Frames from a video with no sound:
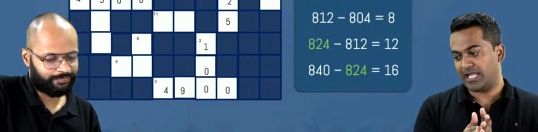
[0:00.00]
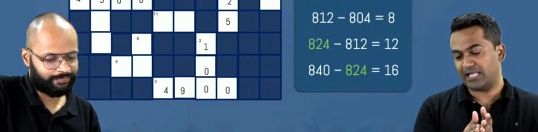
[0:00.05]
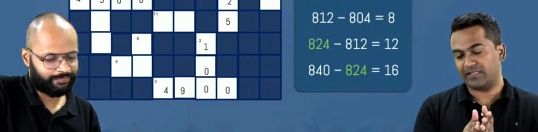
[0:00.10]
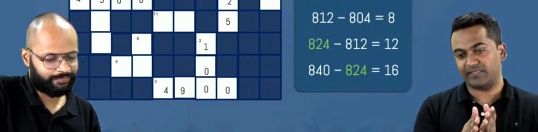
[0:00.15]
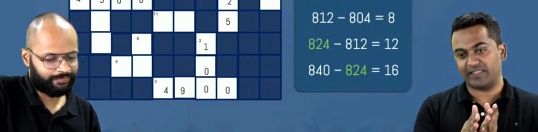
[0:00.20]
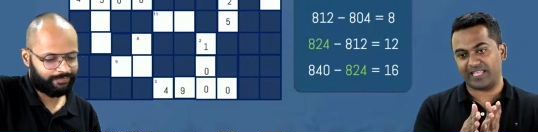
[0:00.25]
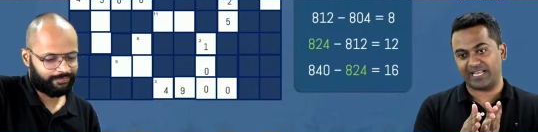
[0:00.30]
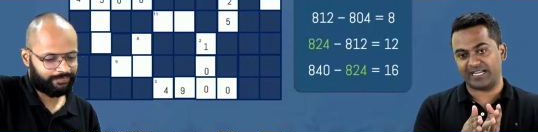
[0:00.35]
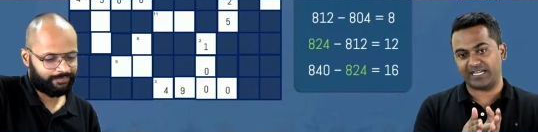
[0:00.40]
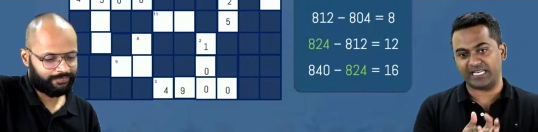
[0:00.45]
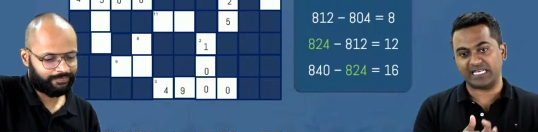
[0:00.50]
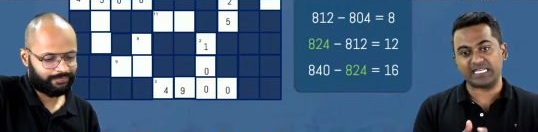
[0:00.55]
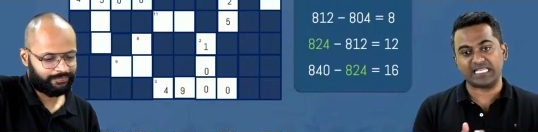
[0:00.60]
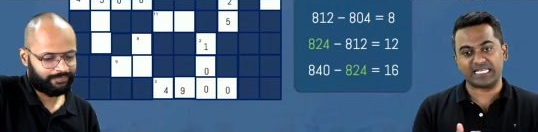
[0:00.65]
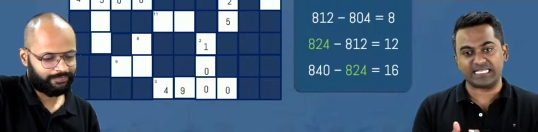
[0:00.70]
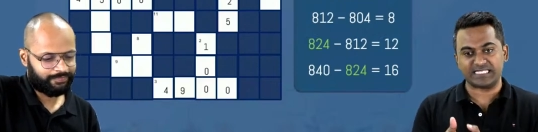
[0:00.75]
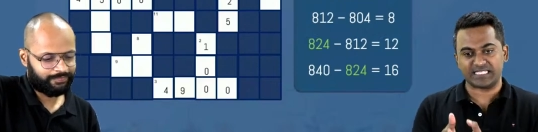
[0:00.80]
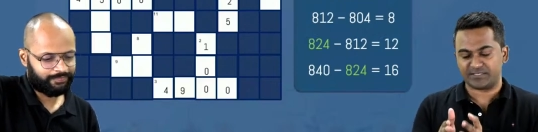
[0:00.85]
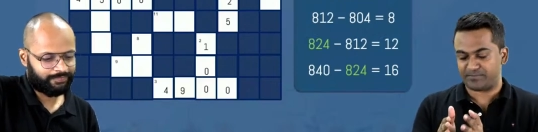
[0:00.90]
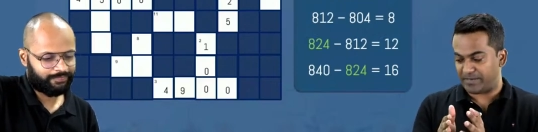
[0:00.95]
Speaker 1: then it
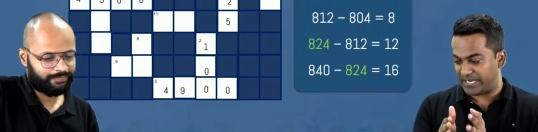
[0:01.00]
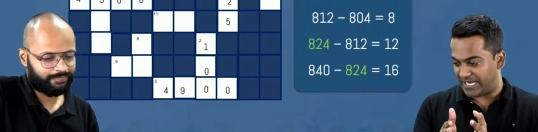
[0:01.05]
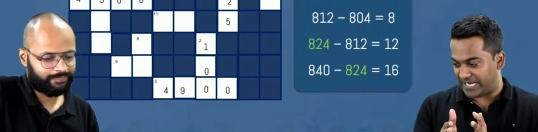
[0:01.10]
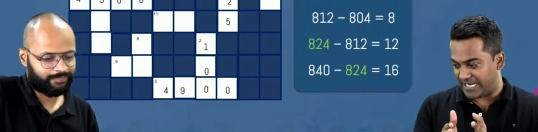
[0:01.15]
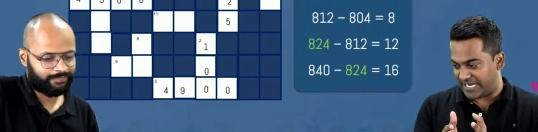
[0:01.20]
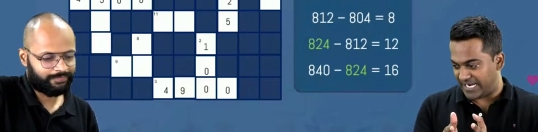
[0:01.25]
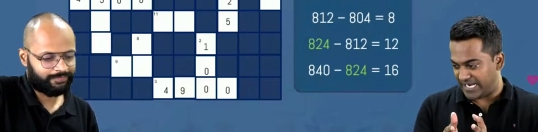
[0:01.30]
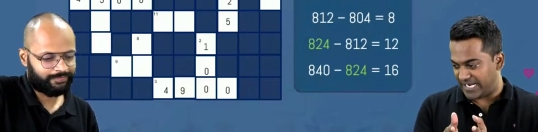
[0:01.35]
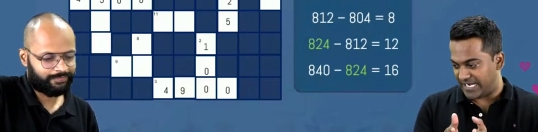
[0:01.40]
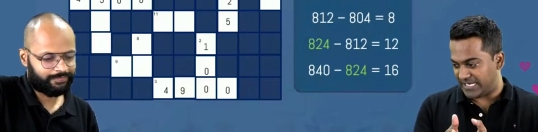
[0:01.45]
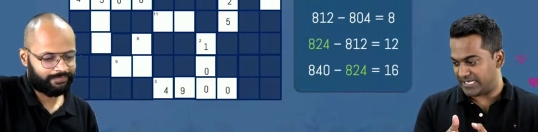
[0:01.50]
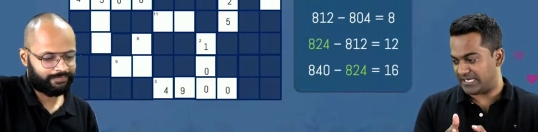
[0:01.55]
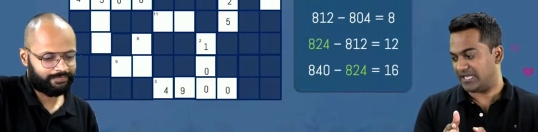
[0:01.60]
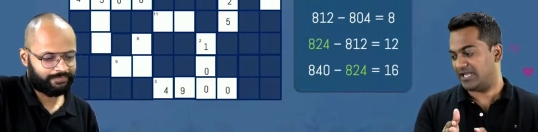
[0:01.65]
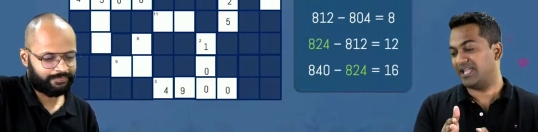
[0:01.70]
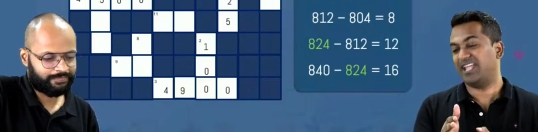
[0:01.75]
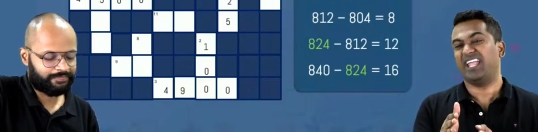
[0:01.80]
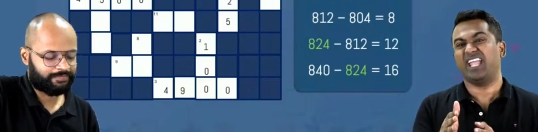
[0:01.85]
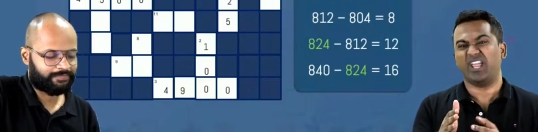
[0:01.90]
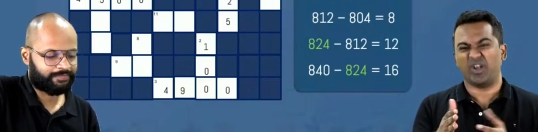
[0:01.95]
increases by 8,
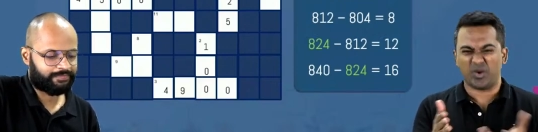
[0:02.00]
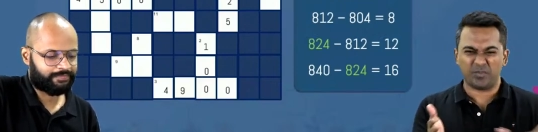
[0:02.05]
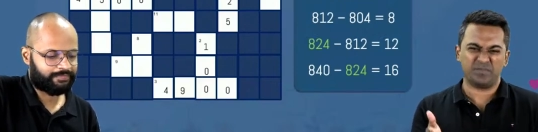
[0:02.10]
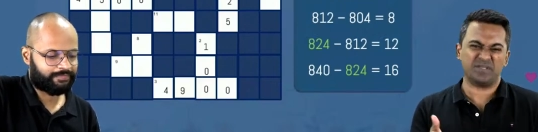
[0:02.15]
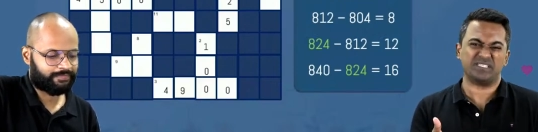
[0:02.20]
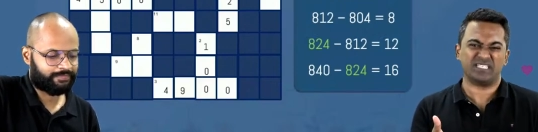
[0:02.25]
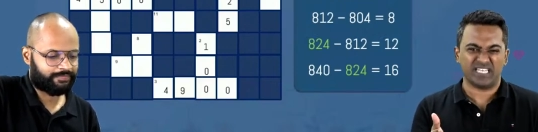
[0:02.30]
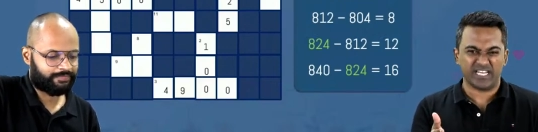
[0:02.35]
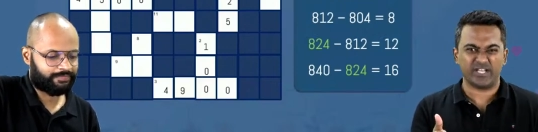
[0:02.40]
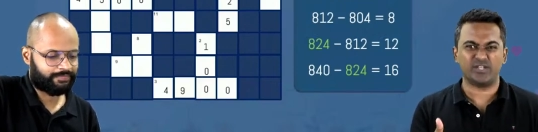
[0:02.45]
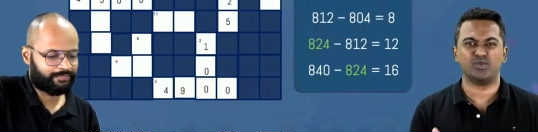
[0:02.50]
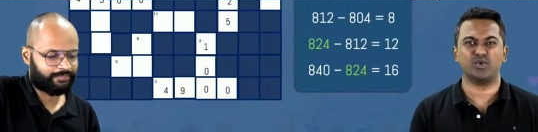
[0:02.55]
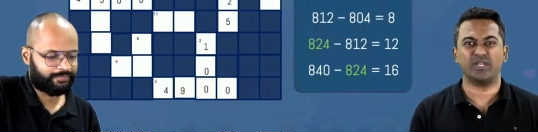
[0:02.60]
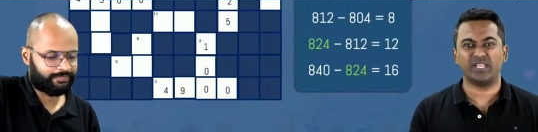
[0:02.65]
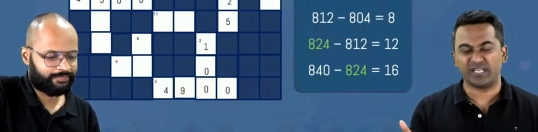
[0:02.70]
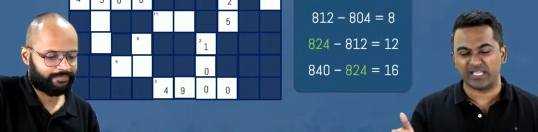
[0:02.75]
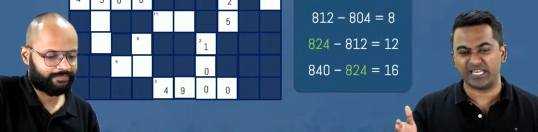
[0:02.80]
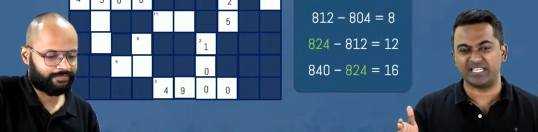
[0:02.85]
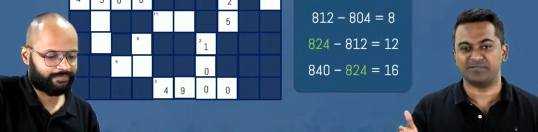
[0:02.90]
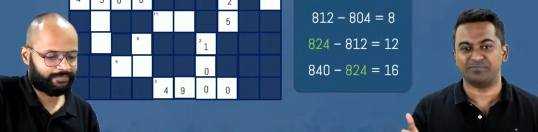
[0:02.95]
and obviously it should
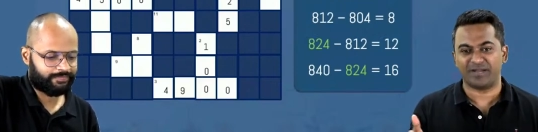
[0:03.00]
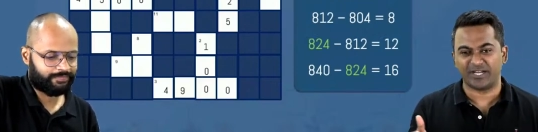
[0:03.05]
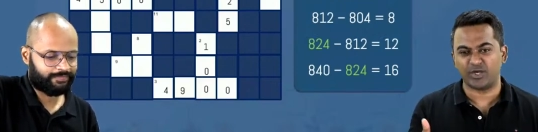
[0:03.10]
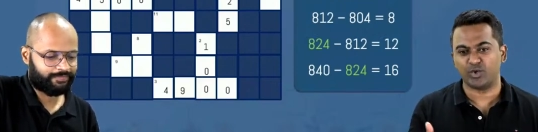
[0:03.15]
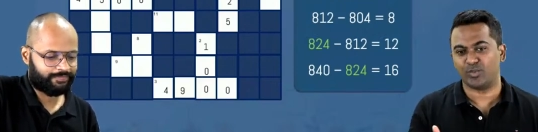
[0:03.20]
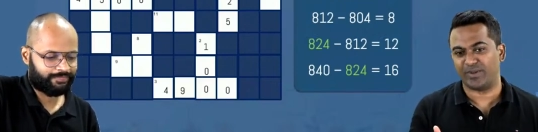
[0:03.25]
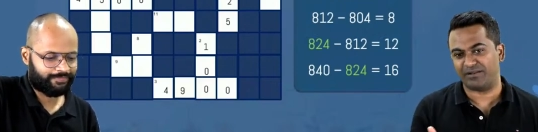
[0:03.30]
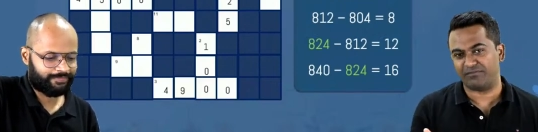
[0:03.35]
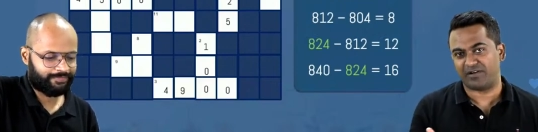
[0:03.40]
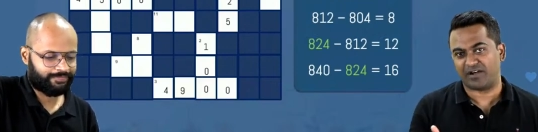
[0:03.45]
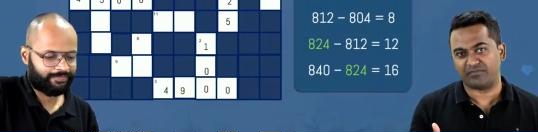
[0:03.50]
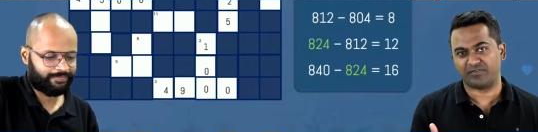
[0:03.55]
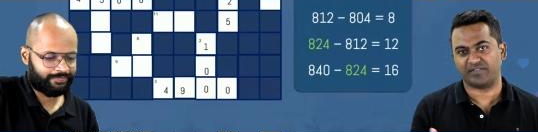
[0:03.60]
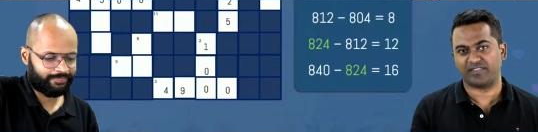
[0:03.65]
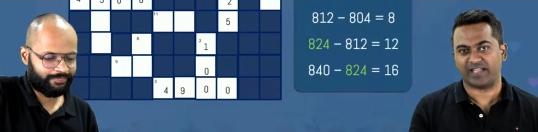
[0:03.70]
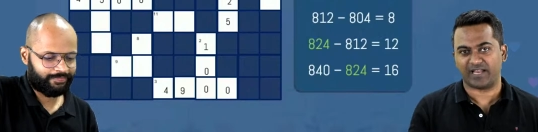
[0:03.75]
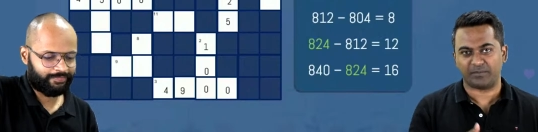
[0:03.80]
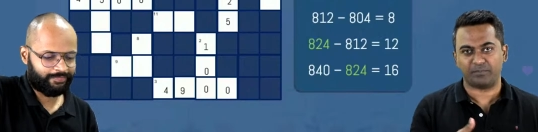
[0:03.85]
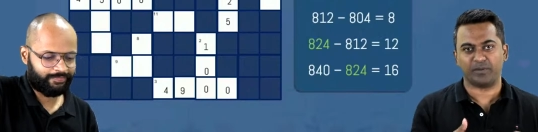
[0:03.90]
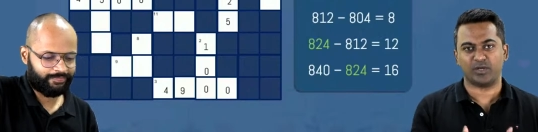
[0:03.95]
increase by 12 after
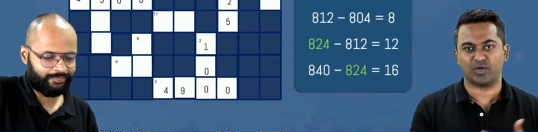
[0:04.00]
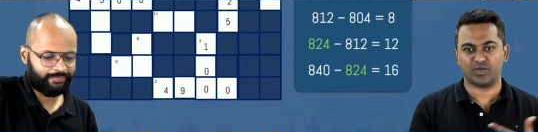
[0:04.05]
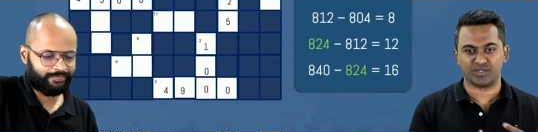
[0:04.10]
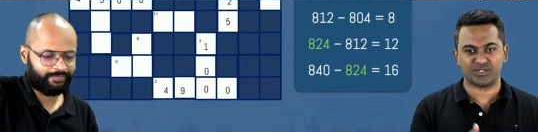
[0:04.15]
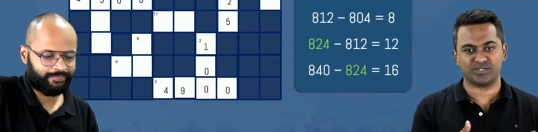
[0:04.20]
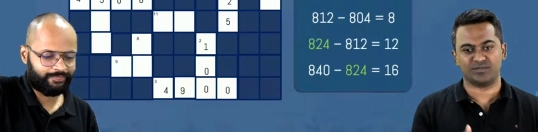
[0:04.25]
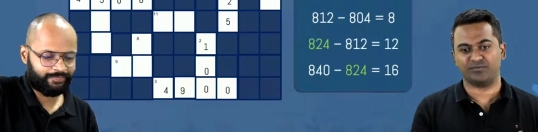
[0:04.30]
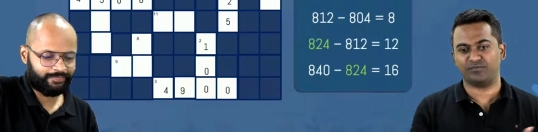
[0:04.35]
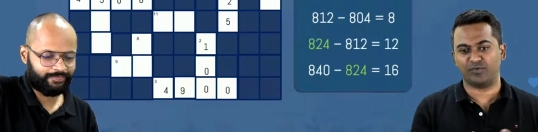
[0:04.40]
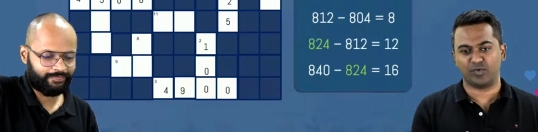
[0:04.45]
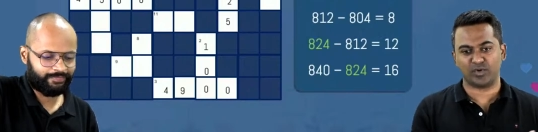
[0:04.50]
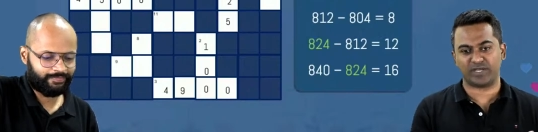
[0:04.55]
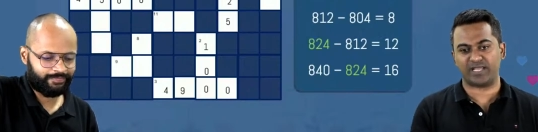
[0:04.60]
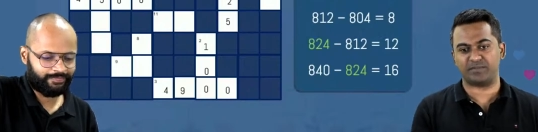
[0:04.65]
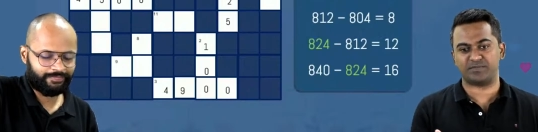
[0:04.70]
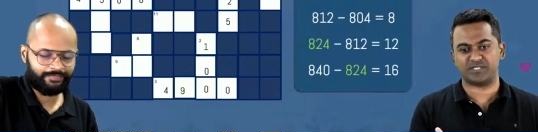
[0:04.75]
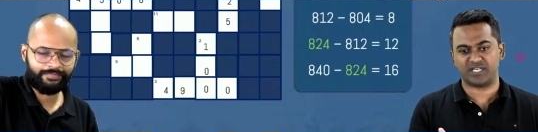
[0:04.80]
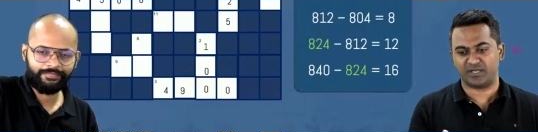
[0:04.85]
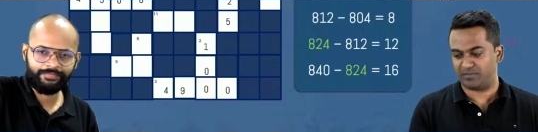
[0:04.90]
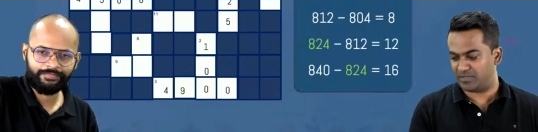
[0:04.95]
that because 4
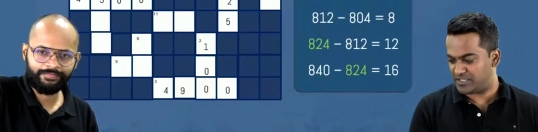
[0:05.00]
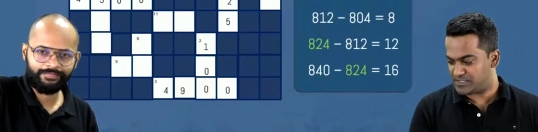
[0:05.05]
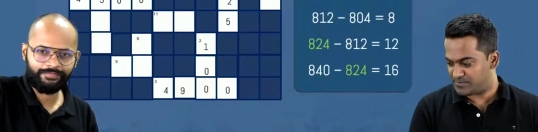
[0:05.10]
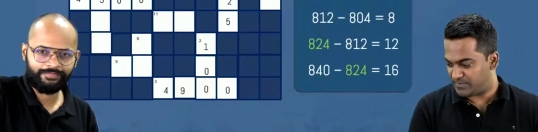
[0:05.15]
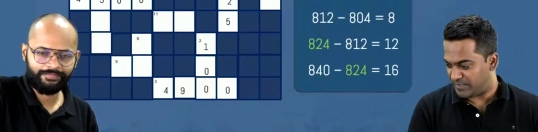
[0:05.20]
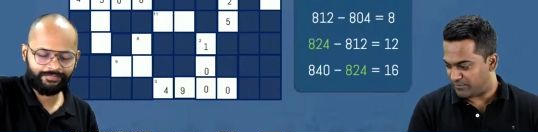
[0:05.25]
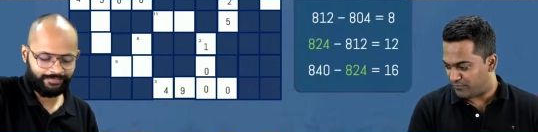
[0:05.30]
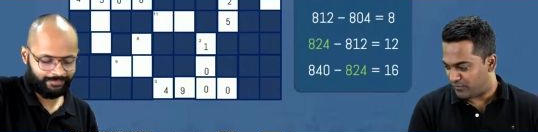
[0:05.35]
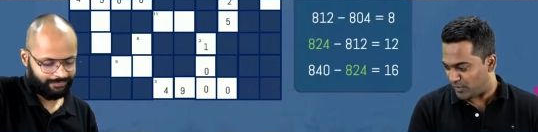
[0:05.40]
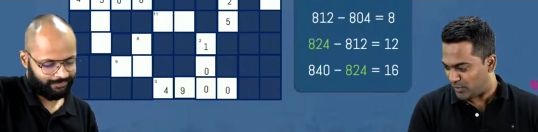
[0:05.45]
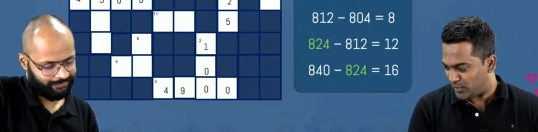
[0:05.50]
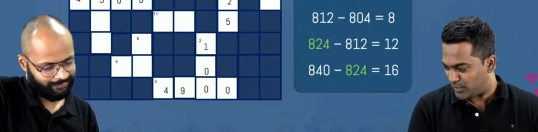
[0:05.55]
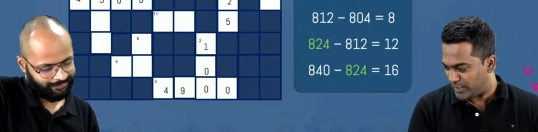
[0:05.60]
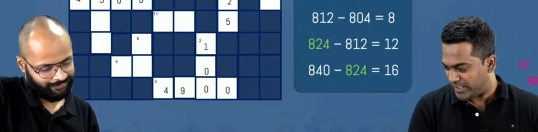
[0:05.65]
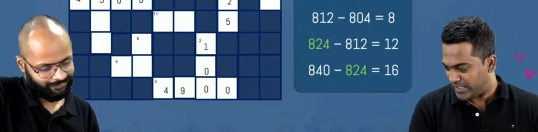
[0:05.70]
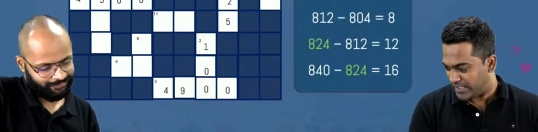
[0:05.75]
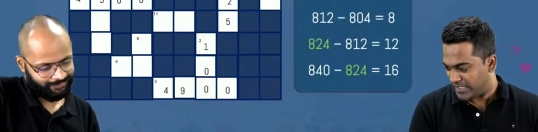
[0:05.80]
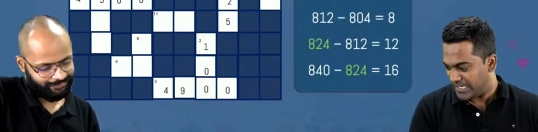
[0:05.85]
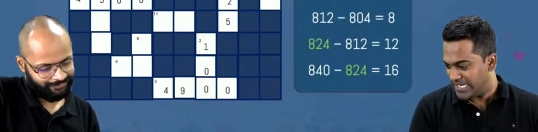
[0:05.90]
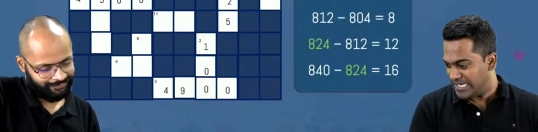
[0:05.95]
times table is being followed
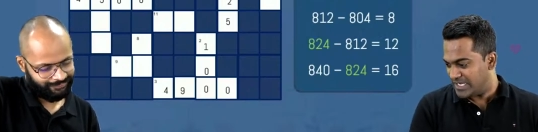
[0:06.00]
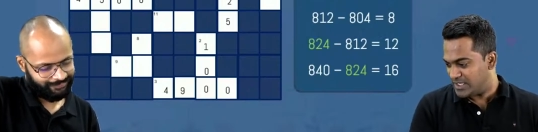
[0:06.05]
here.